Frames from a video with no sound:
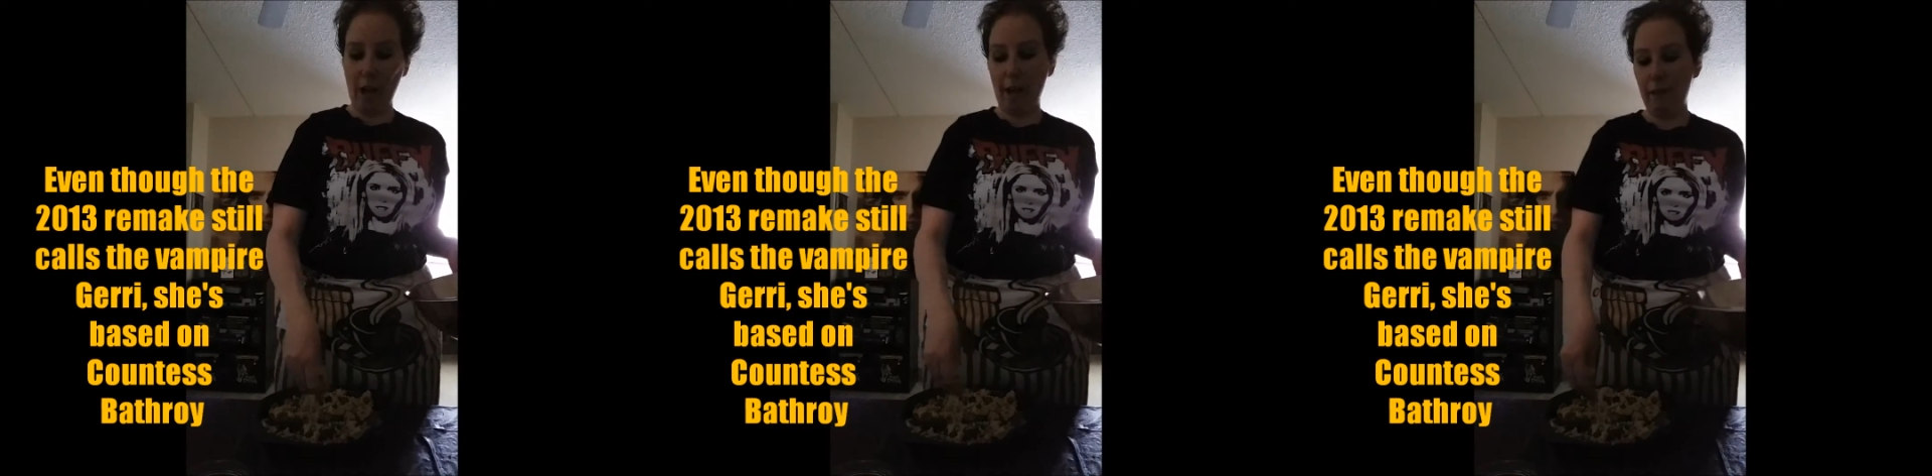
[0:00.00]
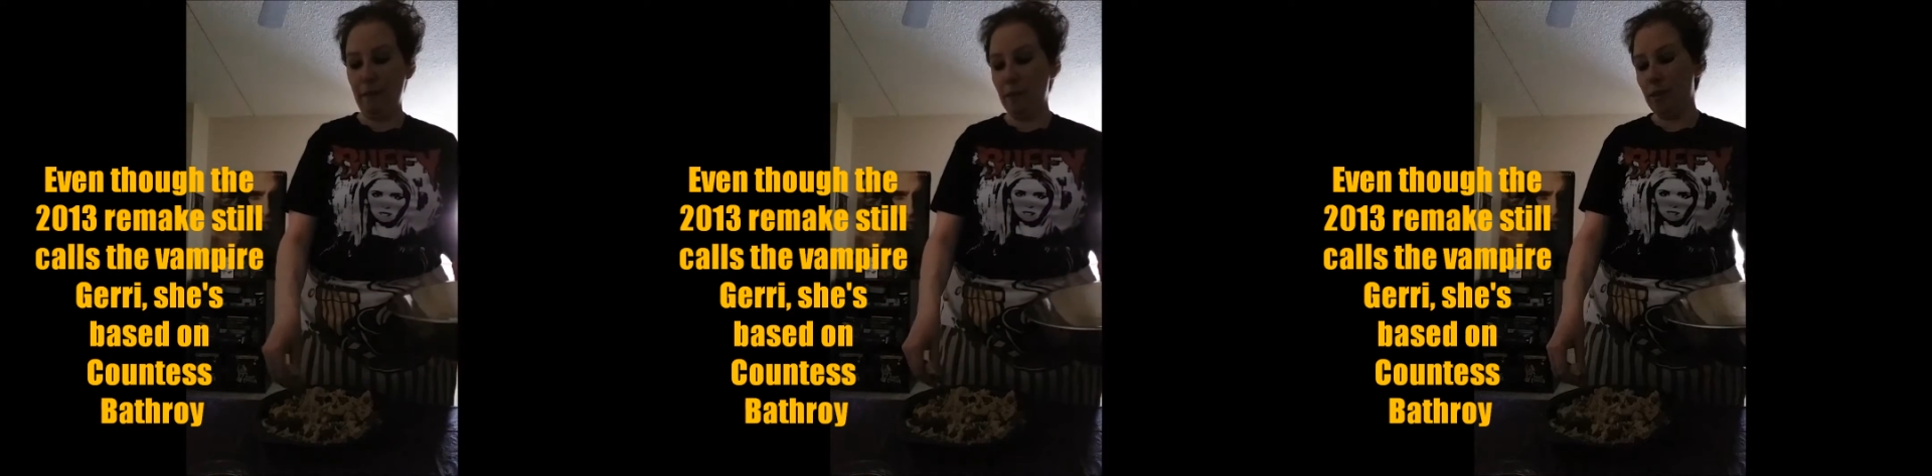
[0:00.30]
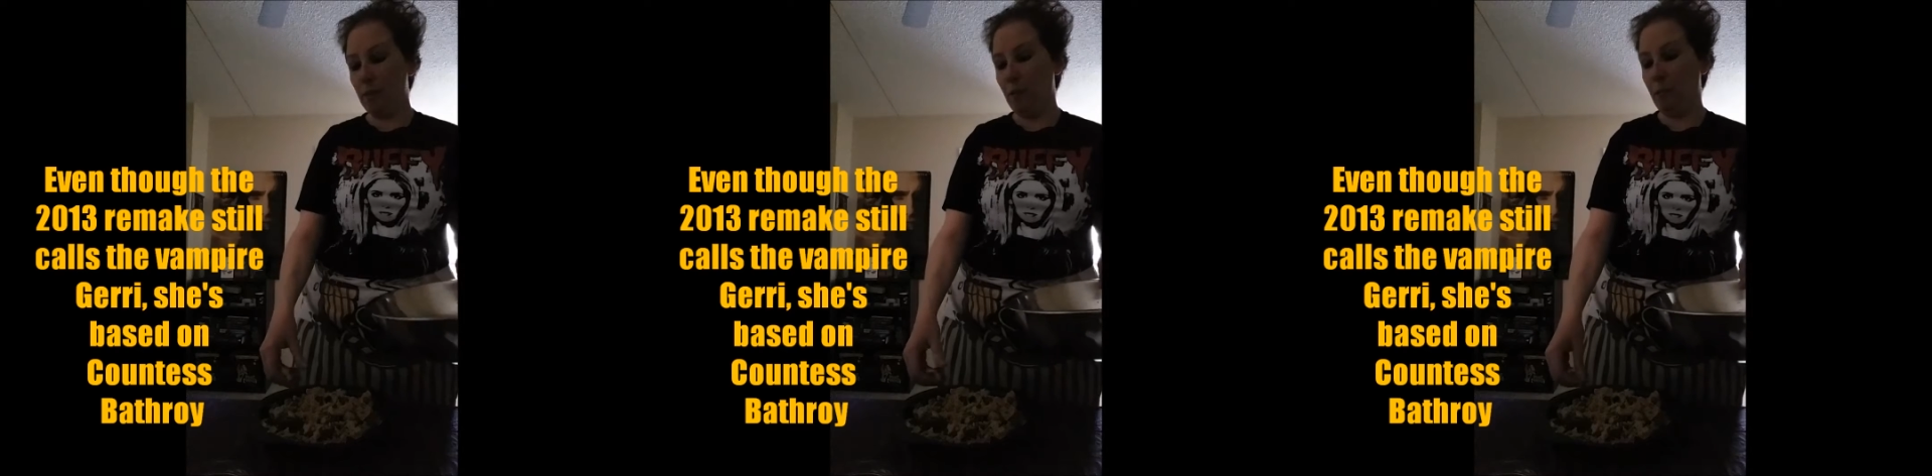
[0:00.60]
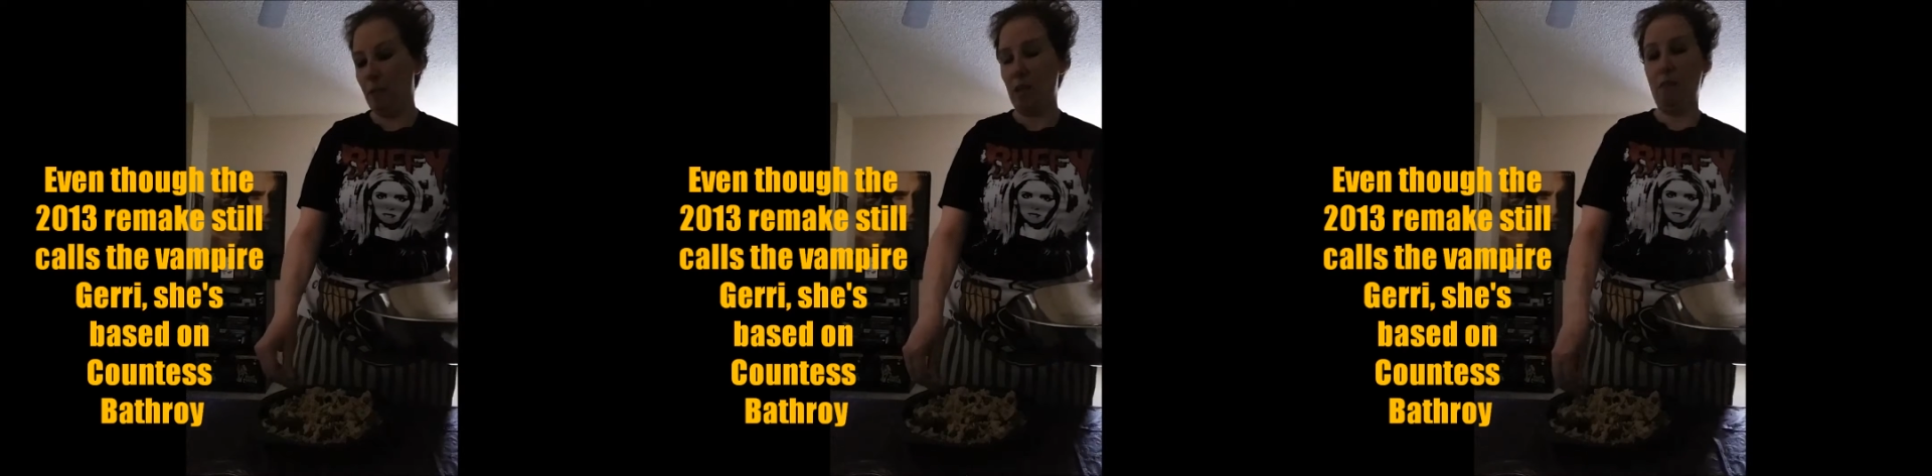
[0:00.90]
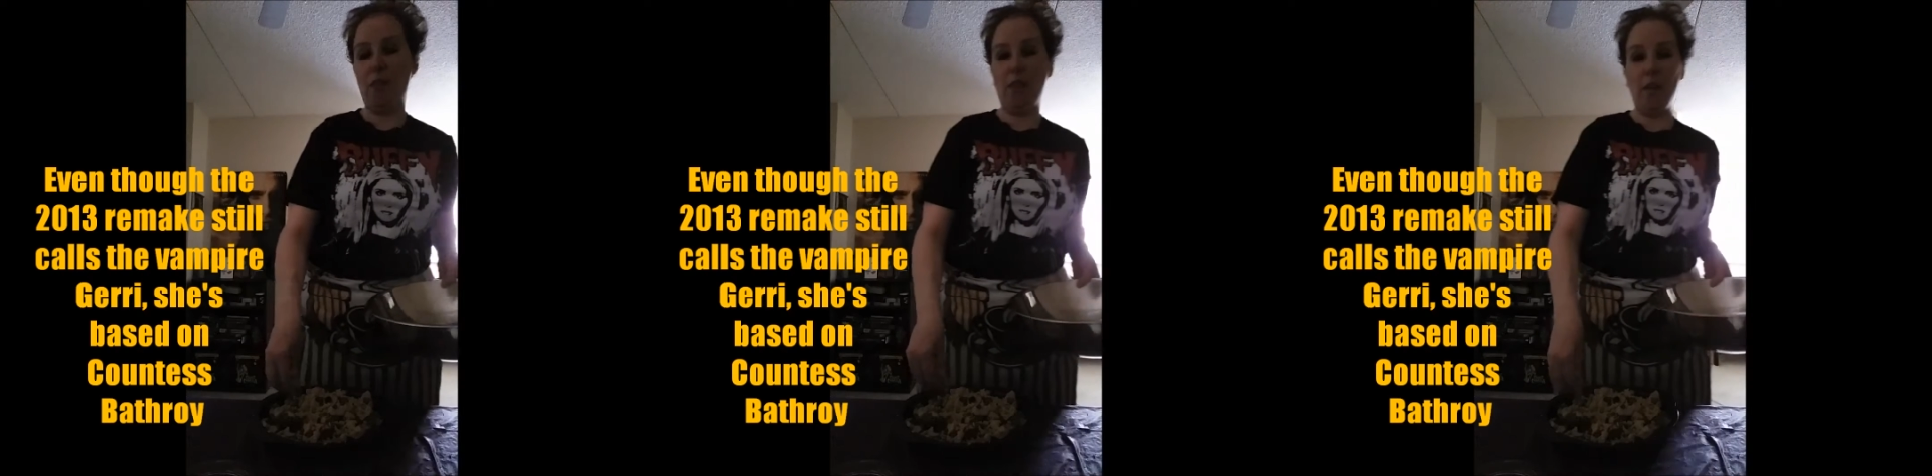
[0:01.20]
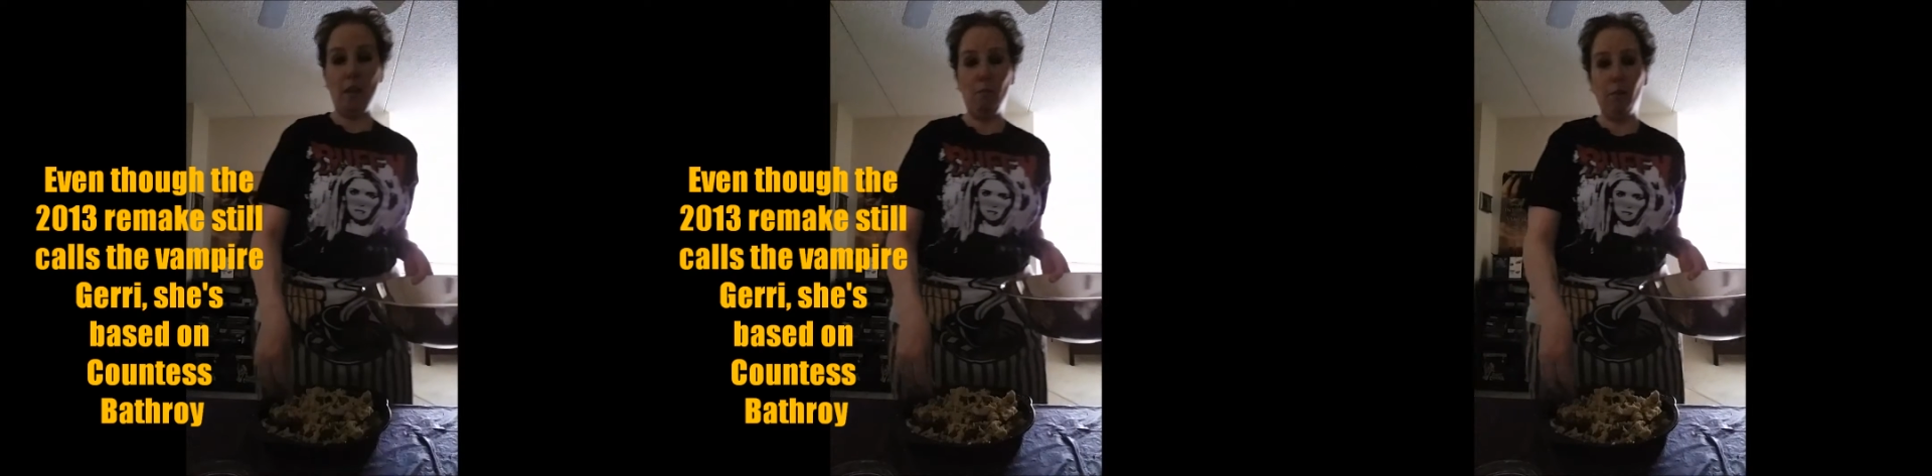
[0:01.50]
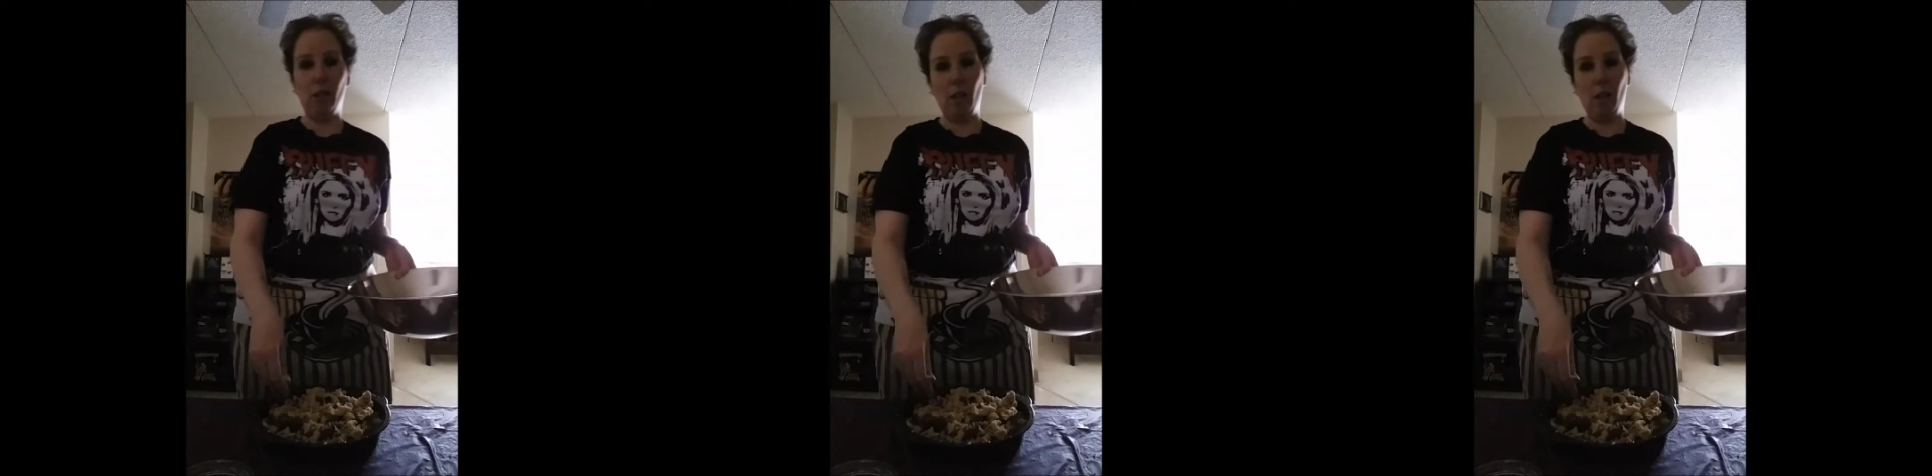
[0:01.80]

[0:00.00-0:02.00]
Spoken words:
I found some of the main themes